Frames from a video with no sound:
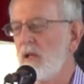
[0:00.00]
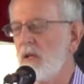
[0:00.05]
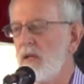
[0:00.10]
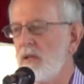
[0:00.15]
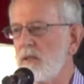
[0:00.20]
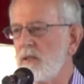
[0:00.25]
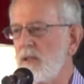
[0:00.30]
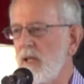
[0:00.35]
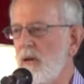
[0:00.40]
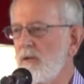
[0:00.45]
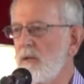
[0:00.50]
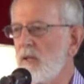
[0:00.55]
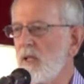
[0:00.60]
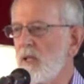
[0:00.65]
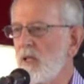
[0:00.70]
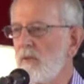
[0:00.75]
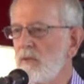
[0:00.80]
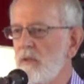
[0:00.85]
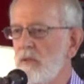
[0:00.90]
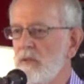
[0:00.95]
At the county
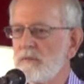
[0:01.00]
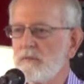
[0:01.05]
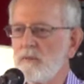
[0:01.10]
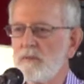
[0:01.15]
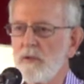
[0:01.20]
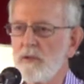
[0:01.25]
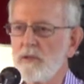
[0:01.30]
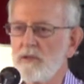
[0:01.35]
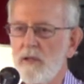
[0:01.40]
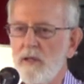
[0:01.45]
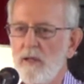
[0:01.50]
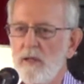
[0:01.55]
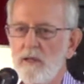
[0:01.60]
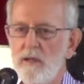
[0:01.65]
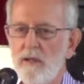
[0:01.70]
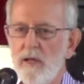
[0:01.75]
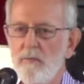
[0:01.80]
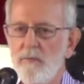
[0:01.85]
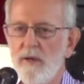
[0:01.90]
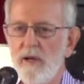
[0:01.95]
level, we're starting
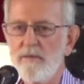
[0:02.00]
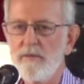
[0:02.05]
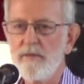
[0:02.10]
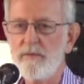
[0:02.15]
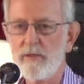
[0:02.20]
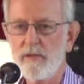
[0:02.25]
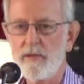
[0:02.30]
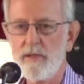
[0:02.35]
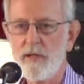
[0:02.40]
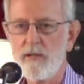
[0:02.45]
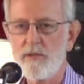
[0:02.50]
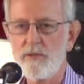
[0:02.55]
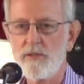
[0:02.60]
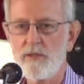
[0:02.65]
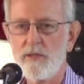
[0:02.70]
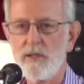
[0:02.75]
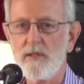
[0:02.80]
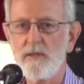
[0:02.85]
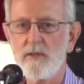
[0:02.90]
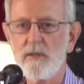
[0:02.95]
to talk about
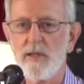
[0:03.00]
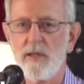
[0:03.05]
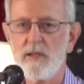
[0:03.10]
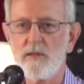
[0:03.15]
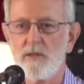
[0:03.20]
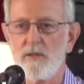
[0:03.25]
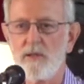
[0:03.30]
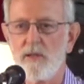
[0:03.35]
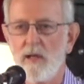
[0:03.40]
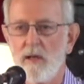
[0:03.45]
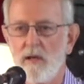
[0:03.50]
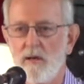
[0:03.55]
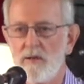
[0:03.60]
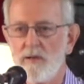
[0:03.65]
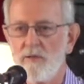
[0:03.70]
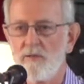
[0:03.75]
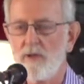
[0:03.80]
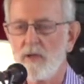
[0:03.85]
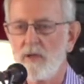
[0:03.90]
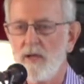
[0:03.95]
$50,000,
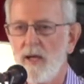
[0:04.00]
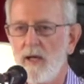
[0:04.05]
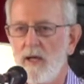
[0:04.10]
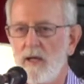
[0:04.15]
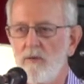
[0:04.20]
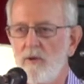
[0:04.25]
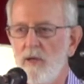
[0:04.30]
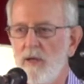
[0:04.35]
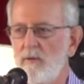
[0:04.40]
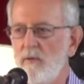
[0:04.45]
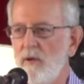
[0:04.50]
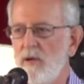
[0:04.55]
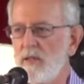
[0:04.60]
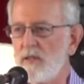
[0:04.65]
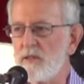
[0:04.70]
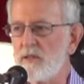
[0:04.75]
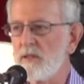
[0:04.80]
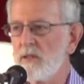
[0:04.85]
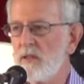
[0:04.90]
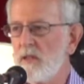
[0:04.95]
$100,000 for a countywide
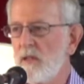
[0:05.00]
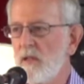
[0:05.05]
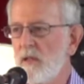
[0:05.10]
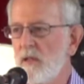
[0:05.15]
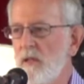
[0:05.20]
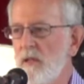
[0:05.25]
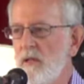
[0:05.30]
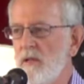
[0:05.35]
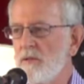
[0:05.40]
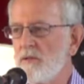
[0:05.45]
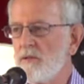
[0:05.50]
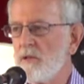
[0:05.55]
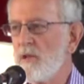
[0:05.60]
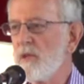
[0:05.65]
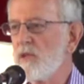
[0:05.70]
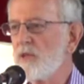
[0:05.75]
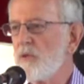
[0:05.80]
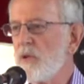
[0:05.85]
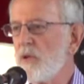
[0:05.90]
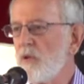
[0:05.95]
race.
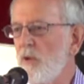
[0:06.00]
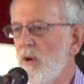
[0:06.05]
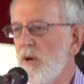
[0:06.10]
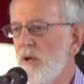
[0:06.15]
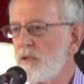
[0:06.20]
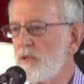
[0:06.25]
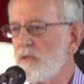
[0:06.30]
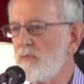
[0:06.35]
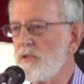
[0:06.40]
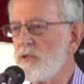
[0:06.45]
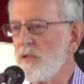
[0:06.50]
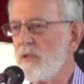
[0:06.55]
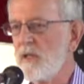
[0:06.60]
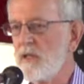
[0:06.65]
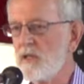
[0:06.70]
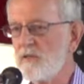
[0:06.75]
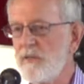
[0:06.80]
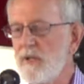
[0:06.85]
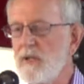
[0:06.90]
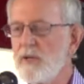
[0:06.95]
So this requires some
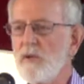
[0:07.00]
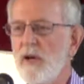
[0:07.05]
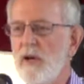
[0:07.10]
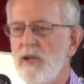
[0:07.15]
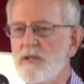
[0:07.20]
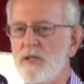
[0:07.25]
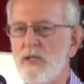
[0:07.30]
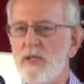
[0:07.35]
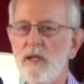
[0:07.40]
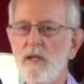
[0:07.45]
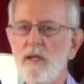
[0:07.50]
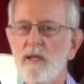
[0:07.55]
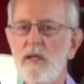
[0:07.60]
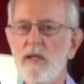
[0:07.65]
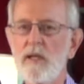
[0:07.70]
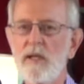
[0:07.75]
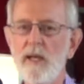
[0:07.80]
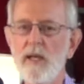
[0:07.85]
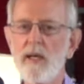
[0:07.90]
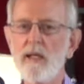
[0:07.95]
serious fundraising. And
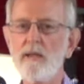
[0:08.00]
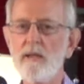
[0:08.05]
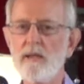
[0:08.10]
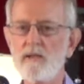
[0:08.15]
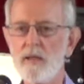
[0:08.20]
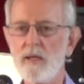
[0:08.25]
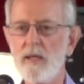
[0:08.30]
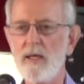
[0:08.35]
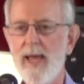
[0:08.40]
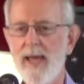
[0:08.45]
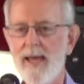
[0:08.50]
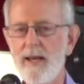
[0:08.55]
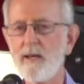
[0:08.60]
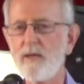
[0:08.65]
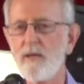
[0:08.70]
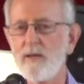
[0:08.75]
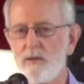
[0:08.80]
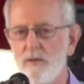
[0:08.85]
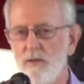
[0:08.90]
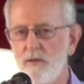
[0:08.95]
again, it's the
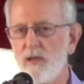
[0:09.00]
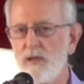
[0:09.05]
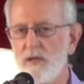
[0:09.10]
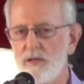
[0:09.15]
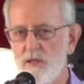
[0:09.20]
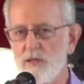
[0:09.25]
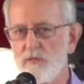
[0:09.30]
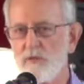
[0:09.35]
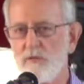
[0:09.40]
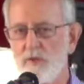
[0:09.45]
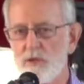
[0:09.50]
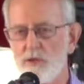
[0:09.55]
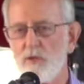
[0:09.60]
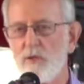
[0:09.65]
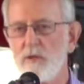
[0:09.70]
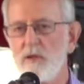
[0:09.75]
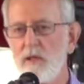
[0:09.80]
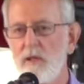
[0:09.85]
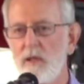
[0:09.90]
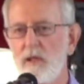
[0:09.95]
candidate who does the
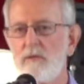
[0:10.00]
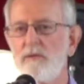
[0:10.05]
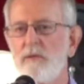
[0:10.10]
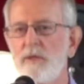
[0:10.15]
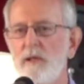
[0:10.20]
majority of the